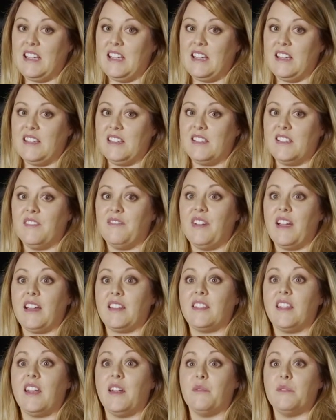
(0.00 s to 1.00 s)
is the
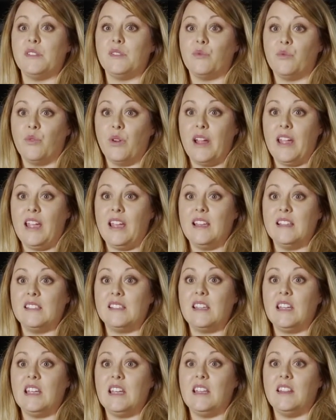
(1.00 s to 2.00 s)
fact that I was
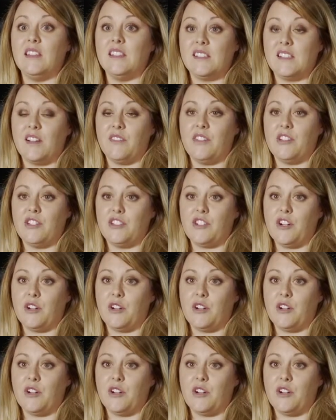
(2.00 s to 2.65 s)
raised in the Salvation